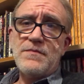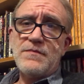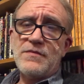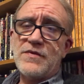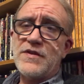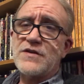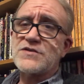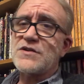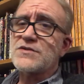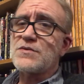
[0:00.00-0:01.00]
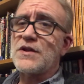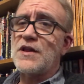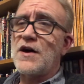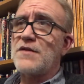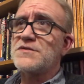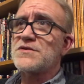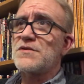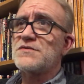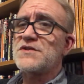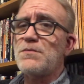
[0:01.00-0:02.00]
There's also a lot of sort
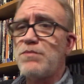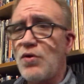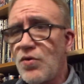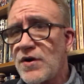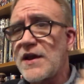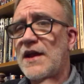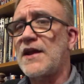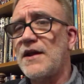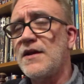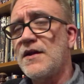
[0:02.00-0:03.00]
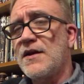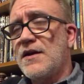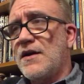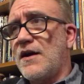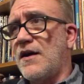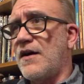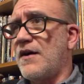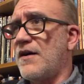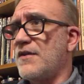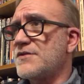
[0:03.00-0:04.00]
of supporting
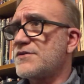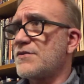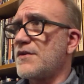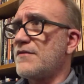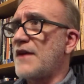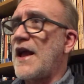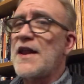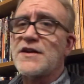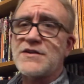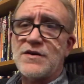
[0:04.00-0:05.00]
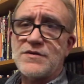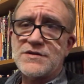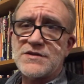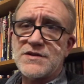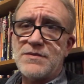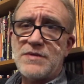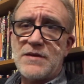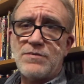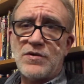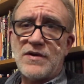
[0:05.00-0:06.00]
sort of anecdotes that
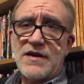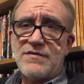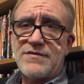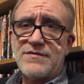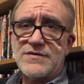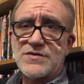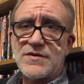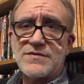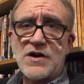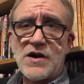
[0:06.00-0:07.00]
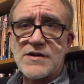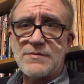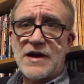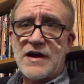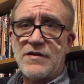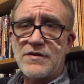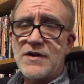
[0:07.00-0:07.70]
people have sort of talked about,